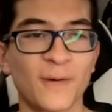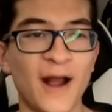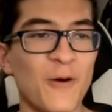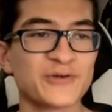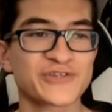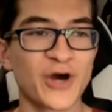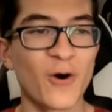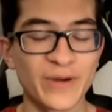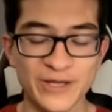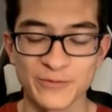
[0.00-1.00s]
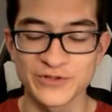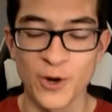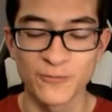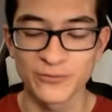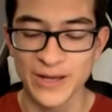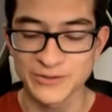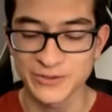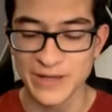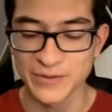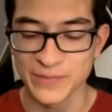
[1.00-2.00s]
Where I was going was hopefully I was
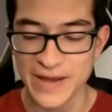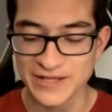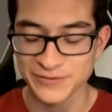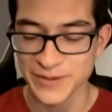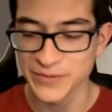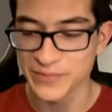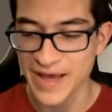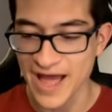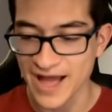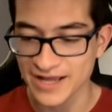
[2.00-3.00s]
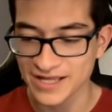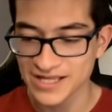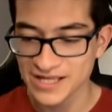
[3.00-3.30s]
going to be able to pass around the back,